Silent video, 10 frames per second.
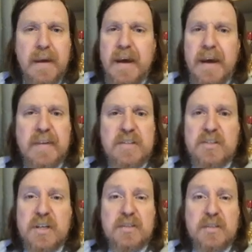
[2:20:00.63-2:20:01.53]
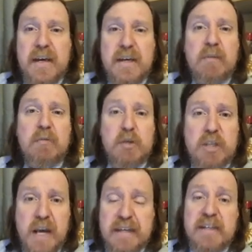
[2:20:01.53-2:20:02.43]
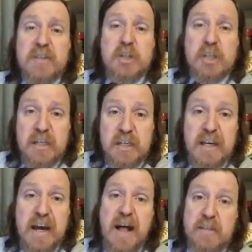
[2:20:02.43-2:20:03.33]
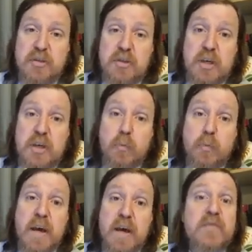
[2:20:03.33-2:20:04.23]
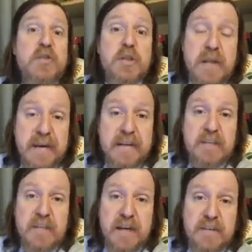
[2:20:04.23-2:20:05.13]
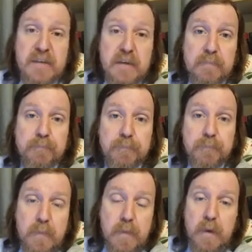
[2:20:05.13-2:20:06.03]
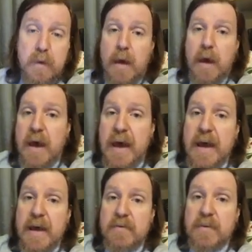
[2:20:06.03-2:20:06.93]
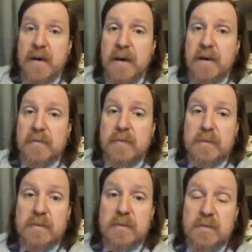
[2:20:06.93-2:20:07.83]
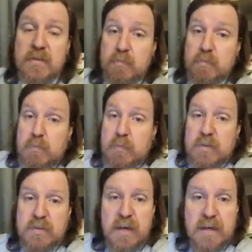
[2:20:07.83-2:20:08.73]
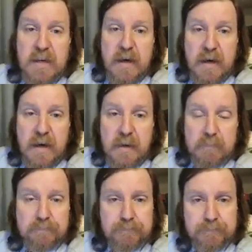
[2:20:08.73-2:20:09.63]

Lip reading: And that's just like checking genealogy with genetic testing. And this is a